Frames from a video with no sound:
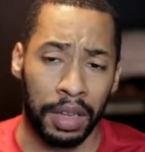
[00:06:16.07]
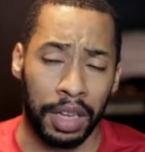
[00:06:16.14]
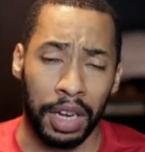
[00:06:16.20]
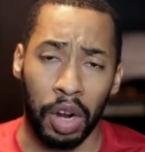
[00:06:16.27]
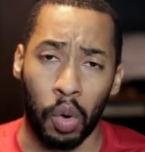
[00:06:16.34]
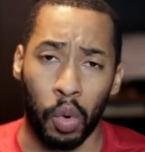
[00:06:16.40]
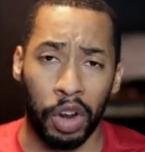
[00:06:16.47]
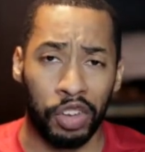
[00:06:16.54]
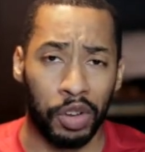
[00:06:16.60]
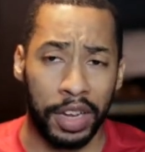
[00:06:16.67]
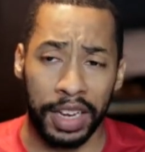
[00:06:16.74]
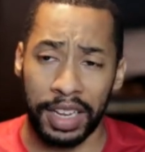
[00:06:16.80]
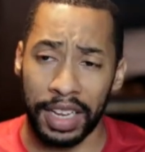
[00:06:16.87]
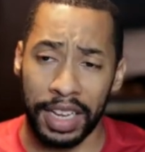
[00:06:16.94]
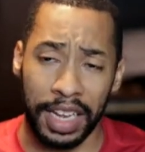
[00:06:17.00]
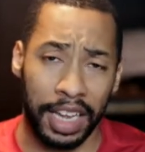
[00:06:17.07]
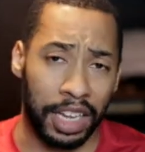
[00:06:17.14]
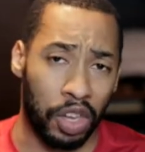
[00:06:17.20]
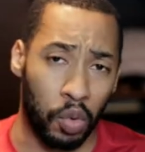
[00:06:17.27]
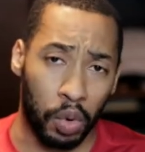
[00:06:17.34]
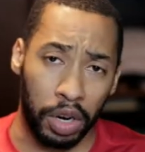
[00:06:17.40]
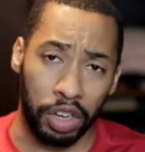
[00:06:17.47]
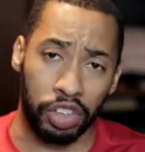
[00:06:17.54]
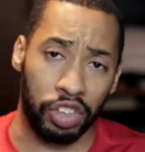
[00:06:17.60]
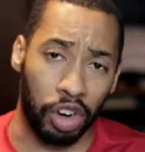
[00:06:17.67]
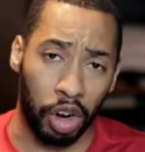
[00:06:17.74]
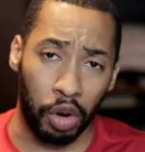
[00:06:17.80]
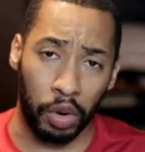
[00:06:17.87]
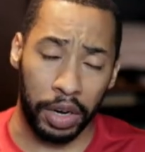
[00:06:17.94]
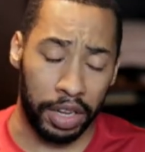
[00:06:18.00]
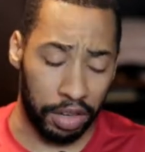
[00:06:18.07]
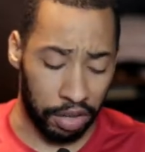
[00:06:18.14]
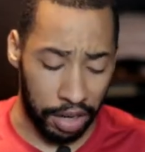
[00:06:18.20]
once you get the gig, you want to start on it